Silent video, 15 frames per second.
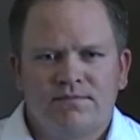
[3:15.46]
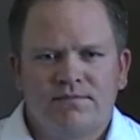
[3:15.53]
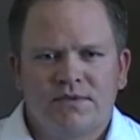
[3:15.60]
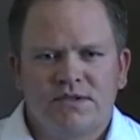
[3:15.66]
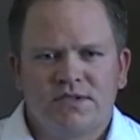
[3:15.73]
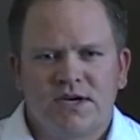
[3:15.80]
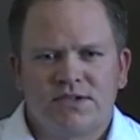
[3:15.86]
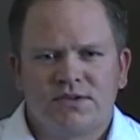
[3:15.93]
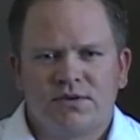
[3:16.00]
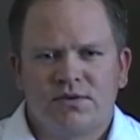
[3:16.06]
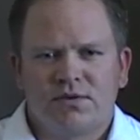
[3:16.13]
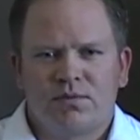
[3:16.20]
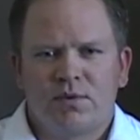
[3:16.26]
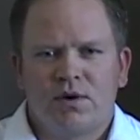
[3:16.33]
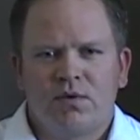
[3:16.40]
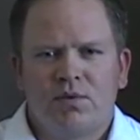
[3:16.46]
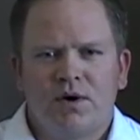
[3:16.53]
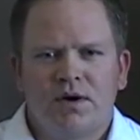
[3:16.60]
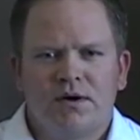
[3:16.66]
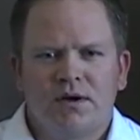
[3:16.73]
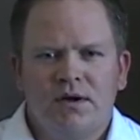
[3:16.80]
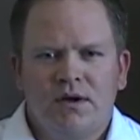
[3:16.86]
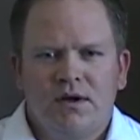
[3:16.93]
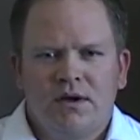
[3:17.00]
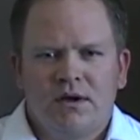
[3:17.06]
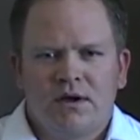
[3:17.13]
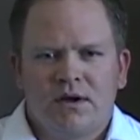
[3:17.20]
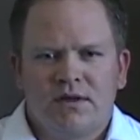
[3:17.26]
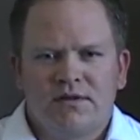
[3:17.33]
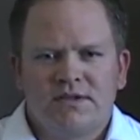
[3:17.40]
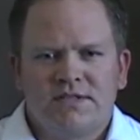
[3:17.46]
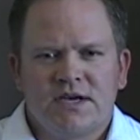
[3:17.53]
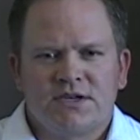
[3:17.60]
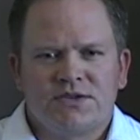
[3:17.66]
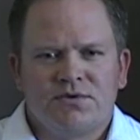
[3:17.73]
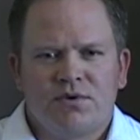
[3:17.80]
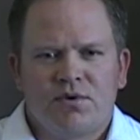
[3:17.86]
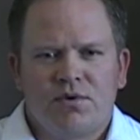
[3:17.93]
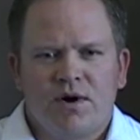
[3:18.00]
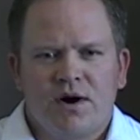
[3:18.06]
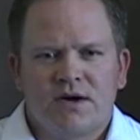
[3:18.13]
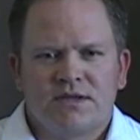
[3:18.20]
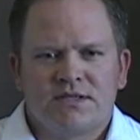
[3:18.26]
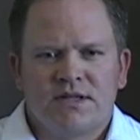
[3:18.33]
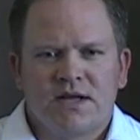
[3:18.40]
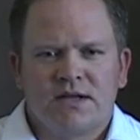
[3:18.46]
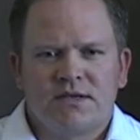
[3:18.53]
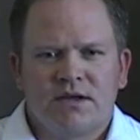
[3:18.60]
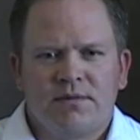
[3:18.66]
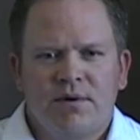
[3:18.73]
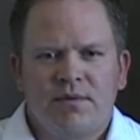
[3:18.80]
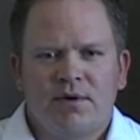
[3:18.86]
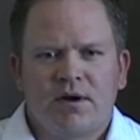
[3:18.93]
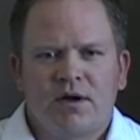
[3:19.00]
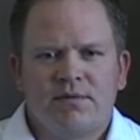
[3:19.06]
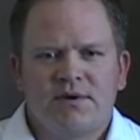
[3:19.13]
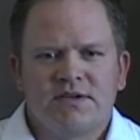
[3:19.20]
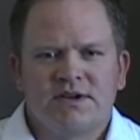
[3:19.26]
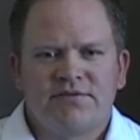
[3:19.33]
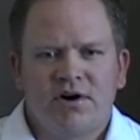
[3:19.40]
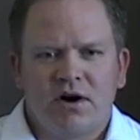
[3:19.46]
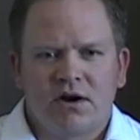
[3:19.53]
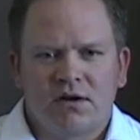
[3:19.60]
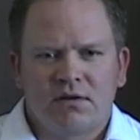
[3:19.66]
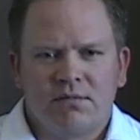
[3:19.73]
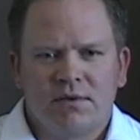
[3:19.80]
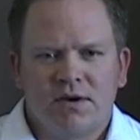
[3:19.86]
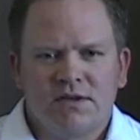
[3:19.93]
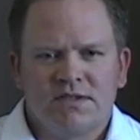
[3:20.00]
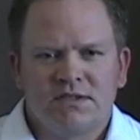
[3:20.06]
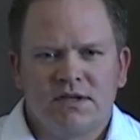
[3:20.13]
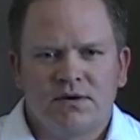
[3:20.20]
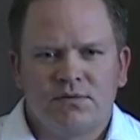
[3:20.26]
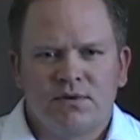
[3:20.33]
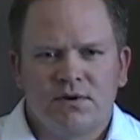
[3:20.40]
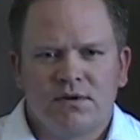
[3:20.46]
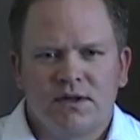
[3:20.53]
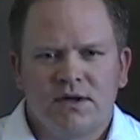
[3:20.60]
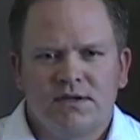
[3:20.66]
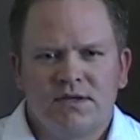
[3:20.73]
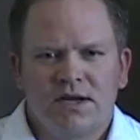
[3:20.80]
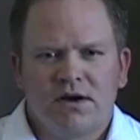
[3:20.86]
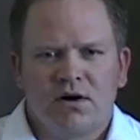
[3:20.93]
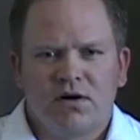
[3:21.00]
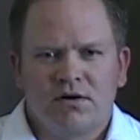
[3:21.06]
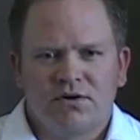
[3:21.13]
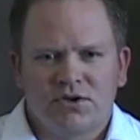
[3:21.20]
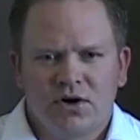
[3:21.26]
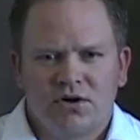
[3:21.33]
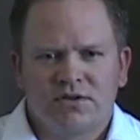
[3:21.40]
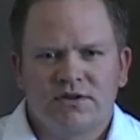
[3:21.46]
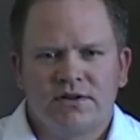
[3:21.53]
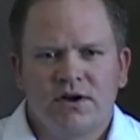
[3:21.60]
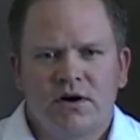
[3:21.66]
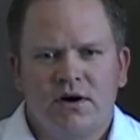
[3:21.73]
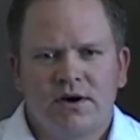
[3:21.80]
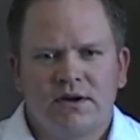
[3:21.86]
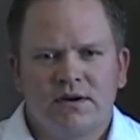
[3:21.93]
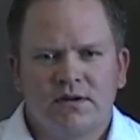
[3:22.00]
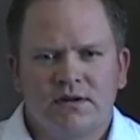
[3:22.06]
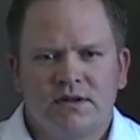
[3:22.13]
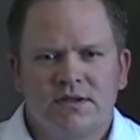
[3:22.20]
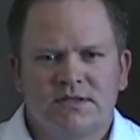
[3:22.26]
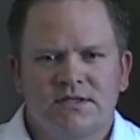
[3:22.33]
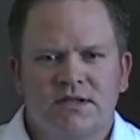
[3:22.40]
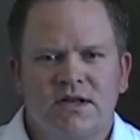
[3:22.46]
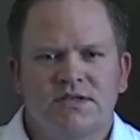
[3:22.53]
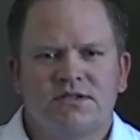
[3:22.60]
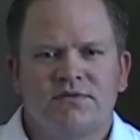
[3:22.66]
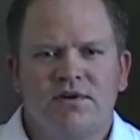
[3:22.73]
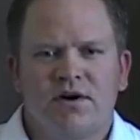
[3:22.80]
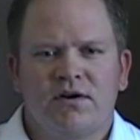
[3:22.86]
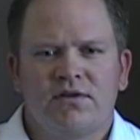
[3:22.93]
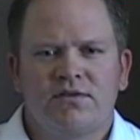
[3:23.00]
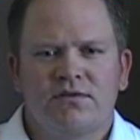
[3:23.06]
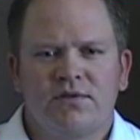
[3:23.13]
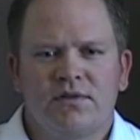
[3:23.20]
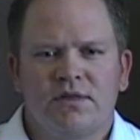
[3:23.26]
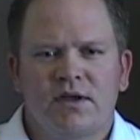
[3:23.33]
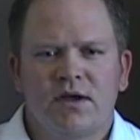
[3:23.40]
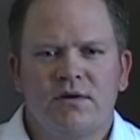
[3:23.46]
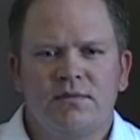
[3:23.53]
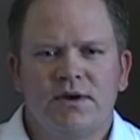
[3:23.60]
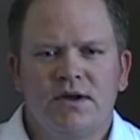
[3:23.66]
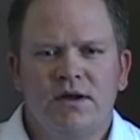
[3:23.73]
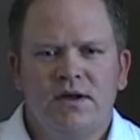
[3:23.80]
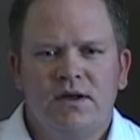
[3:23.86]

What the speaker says: Section 301. This section requires that public companies have audit committees that will take charge of the audit and selection of auditors within the company.